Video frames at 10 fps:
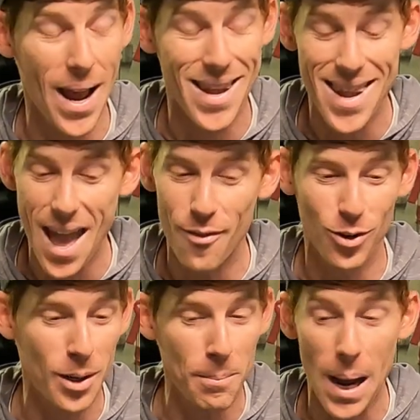I'd
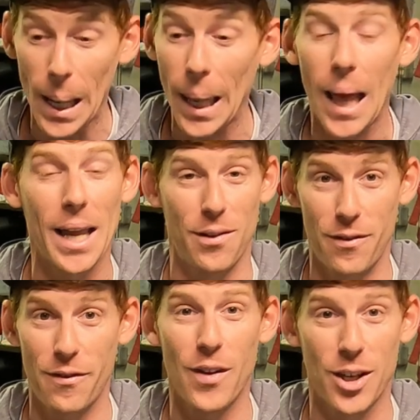never in my life
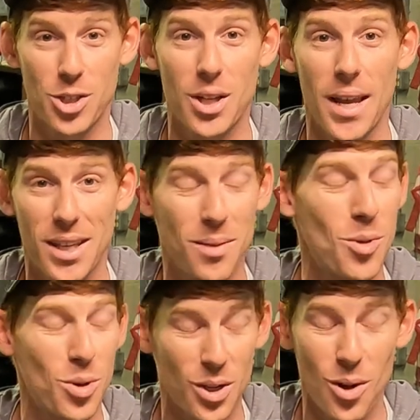fished a
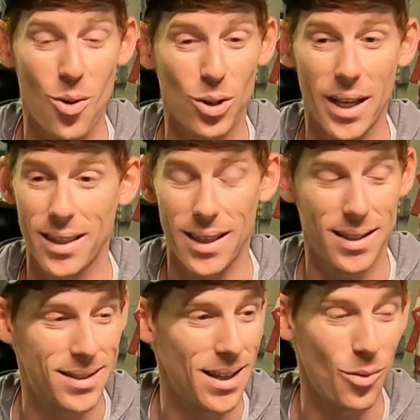community hole like this.